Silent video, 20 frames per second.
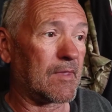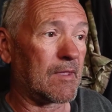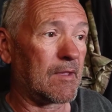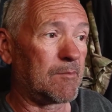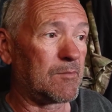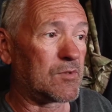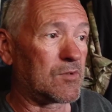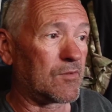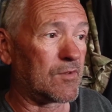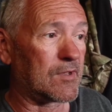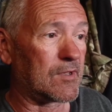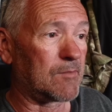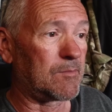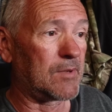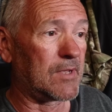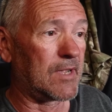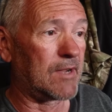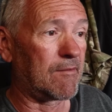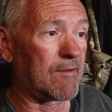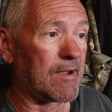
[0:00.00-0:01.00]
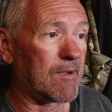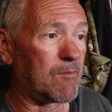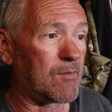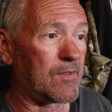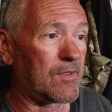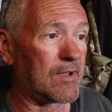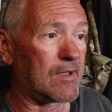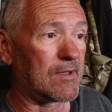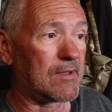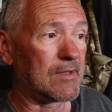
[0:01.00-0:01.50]
I'm sure they could play around
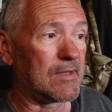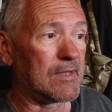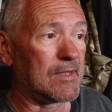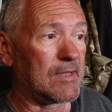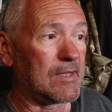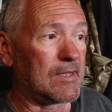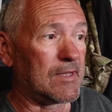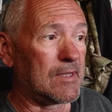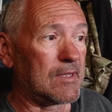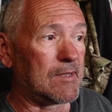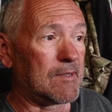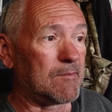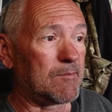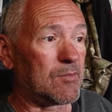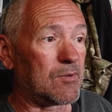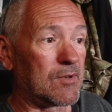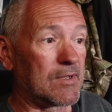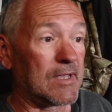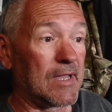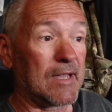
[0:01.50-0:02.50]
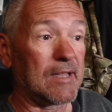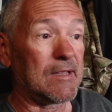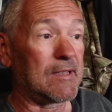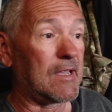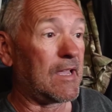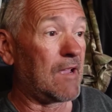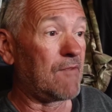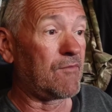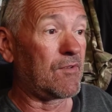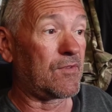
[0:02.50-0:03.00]
with that. But yeah,
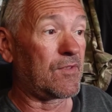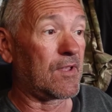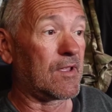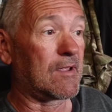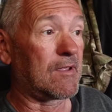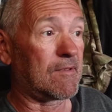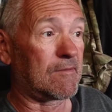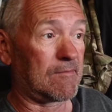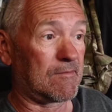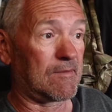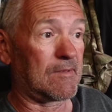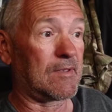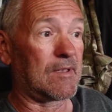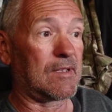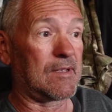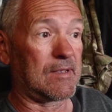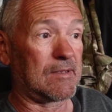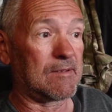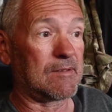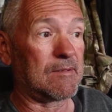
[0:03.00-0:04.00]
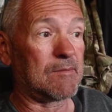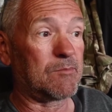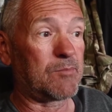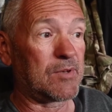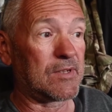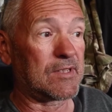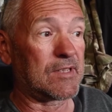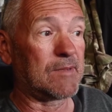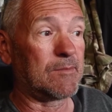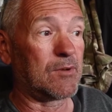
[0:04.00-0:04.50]
everything
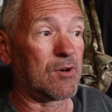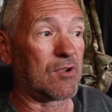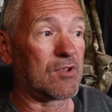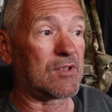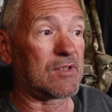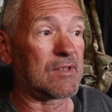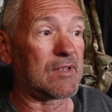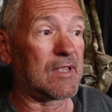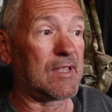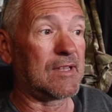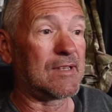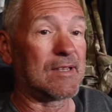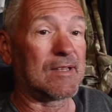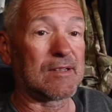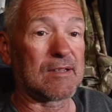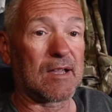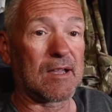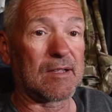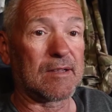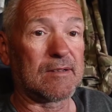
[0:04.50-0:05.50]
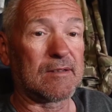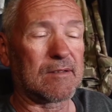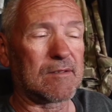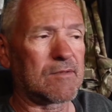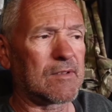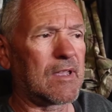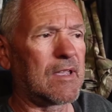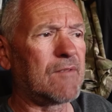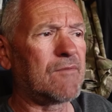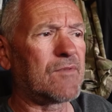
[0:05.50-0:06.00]
pretty much he designed.
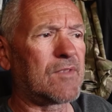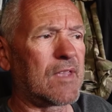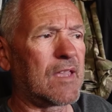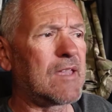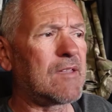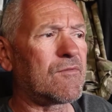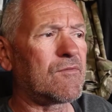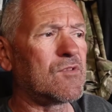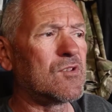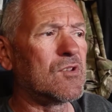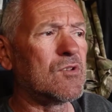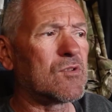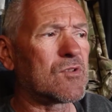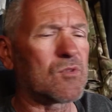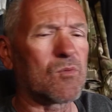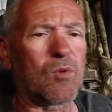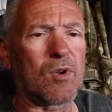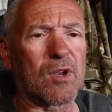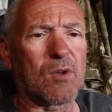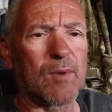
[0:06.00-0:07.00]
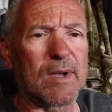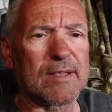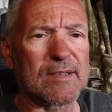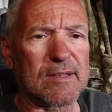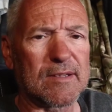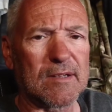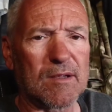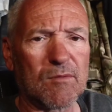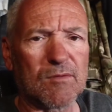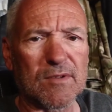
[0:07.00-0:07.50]
They even used the 108
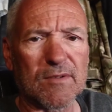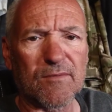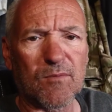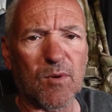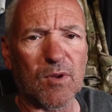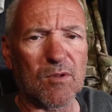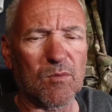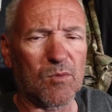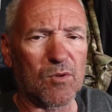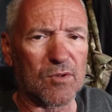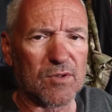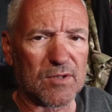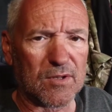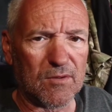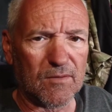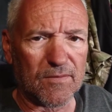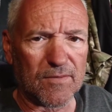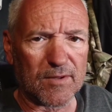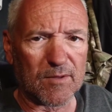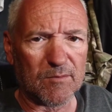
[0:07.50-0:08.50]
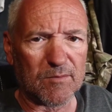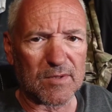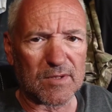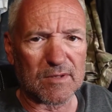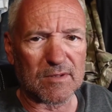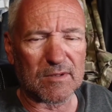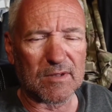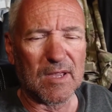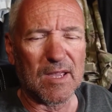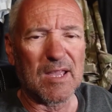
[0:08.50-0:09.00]
in loads of World War II films
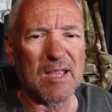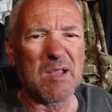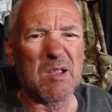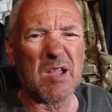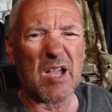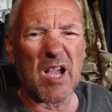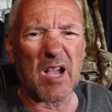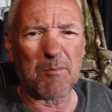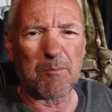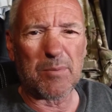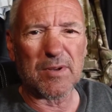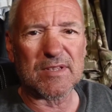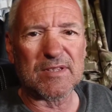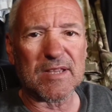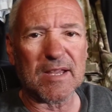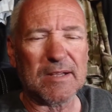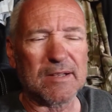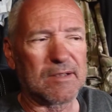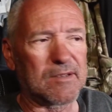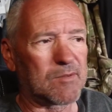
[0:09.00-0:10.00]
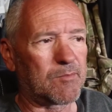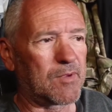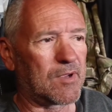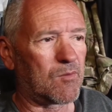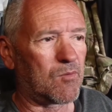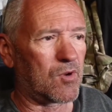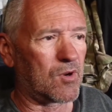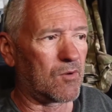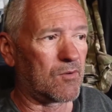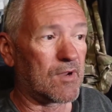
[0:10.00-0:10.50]
as pretending to be a
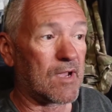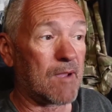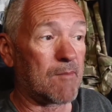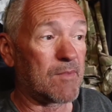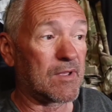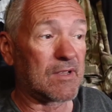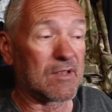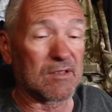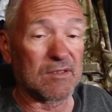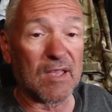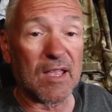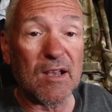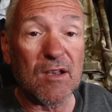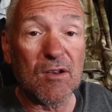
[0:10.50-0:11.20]
109, because they